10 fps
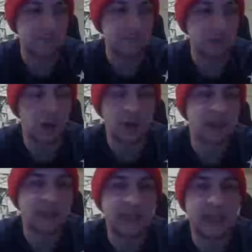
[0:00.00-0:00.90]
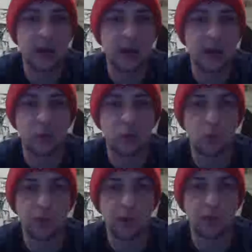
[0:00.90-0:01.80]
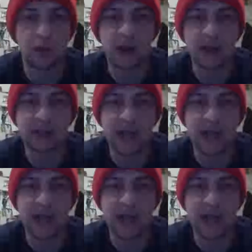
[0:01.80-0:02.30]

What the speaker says: not only has he carried the Rockets